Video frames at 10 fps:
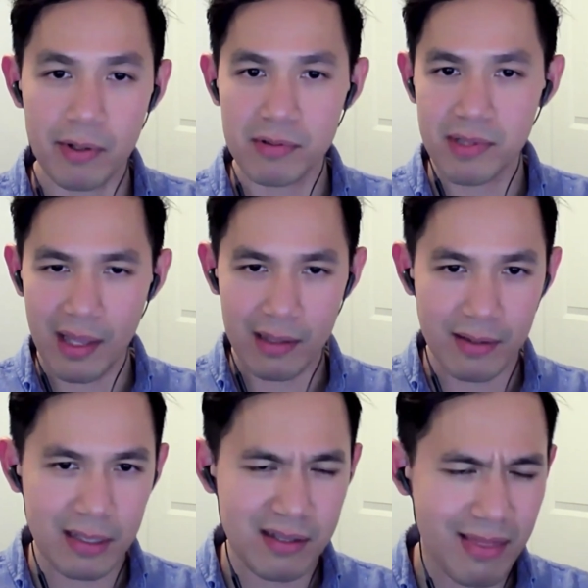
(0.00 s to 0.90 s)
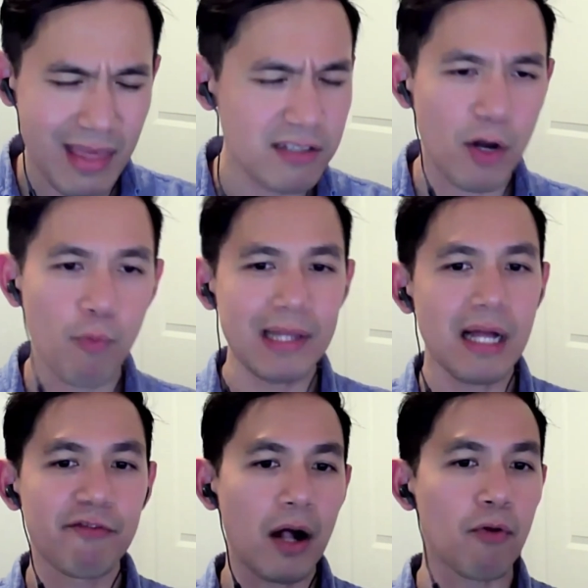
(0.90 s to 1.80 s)
the things that we
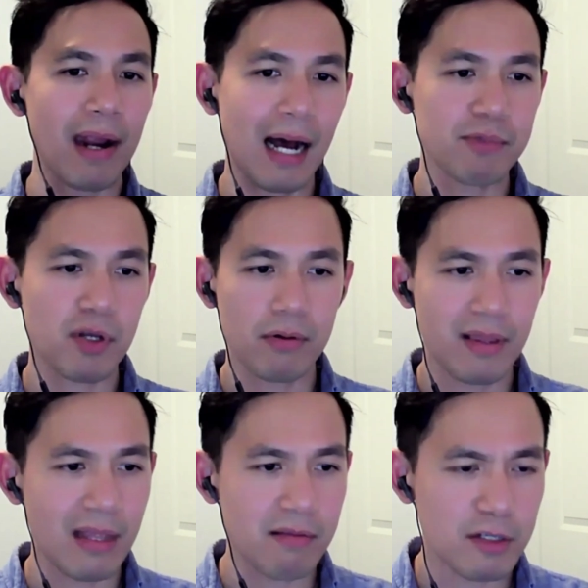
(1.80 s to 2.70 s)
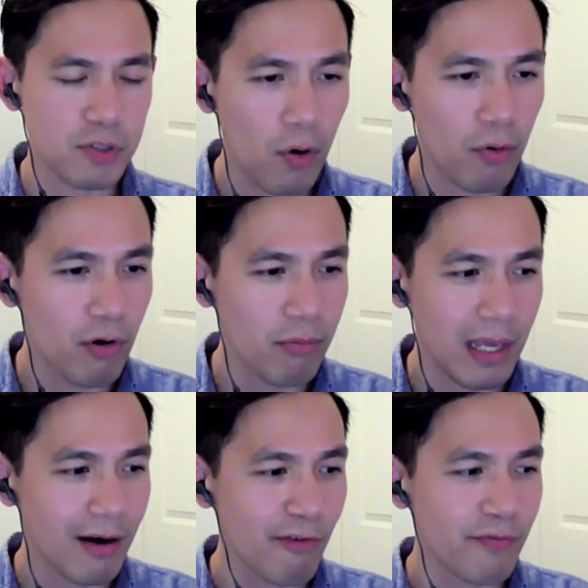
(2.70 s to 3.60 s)
love already. So there's no room
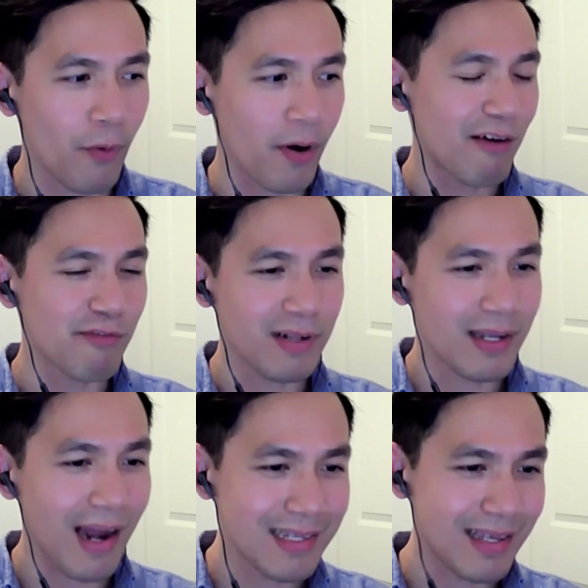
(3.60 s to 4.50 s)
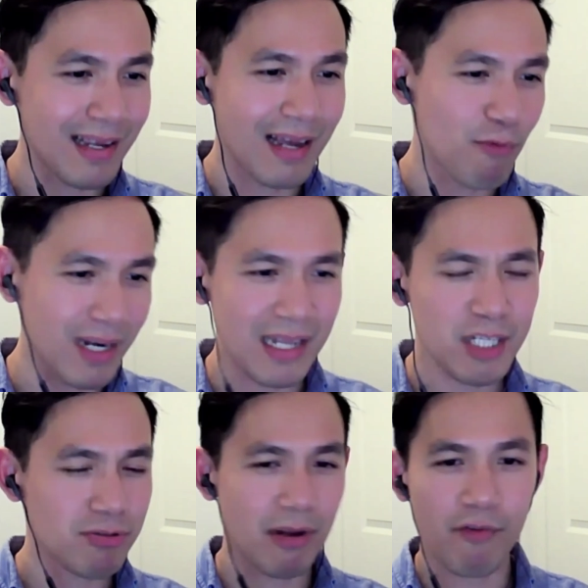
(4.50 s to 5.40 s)
here for villainizing one
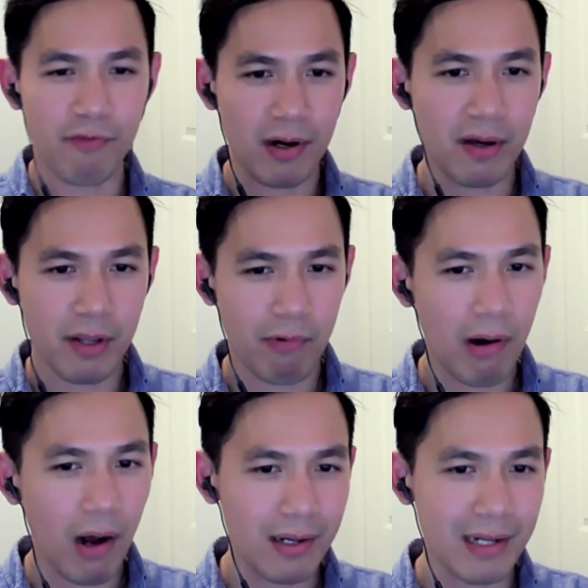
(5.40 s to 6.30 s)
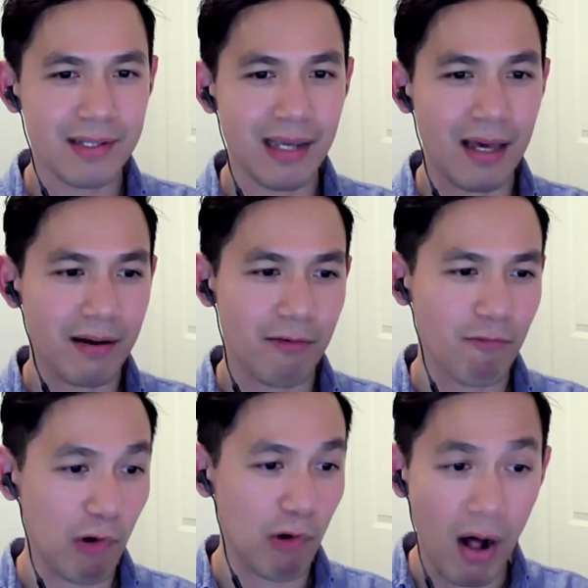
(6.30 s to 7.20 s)
industry over another. We're all in it together, and
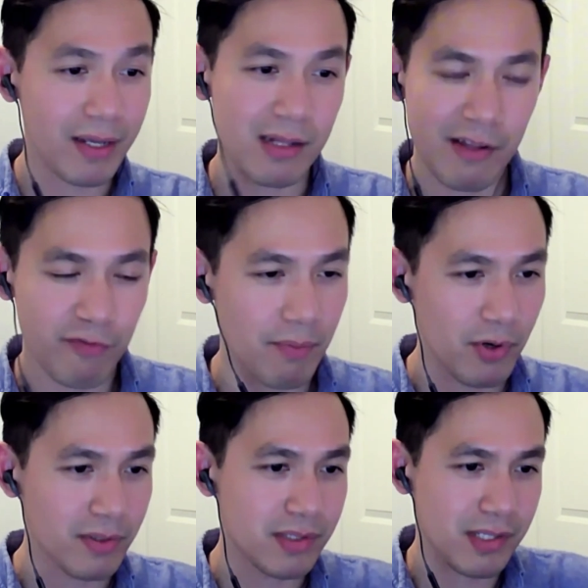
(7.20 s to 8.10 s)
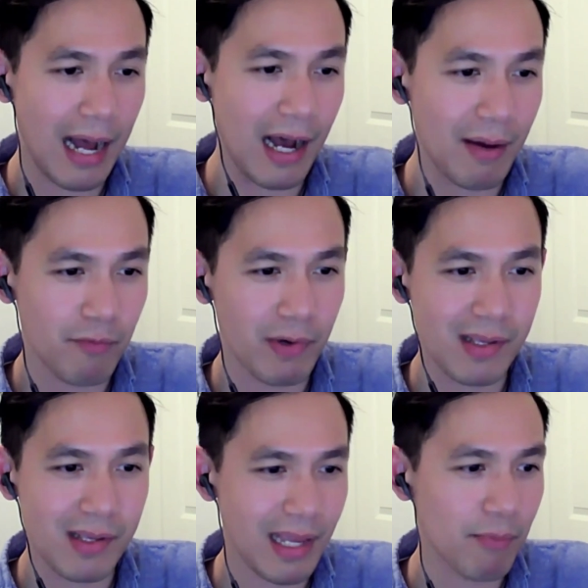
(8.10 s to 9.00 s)
we're all going to lift the boats with
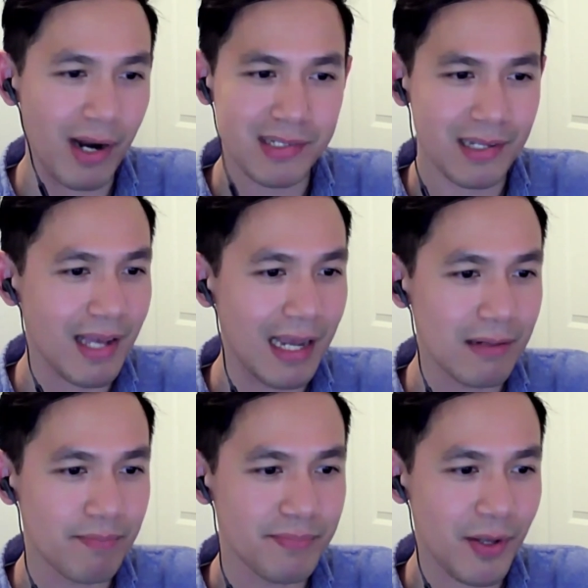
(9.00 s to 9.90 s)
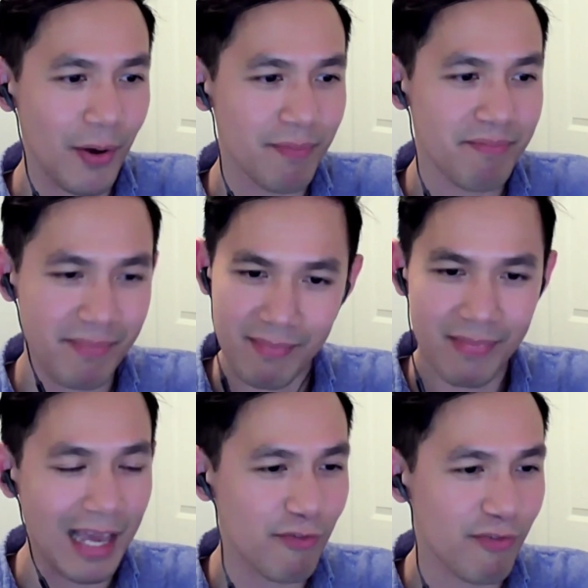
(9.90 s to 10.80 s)
this same rising tide. So
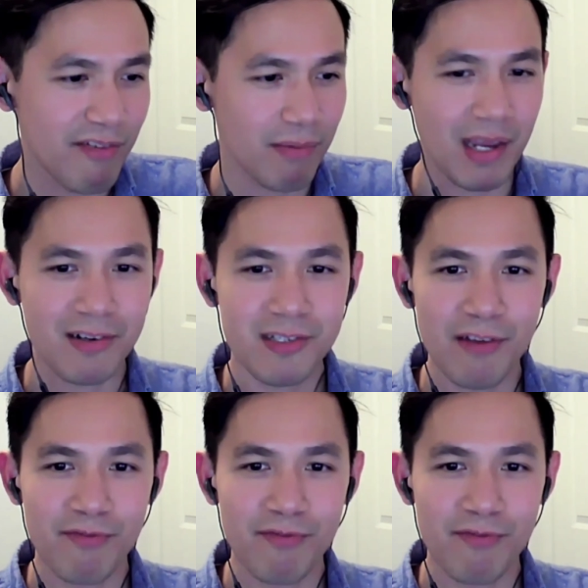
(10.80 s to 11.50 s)
thank you for having me here, Steve.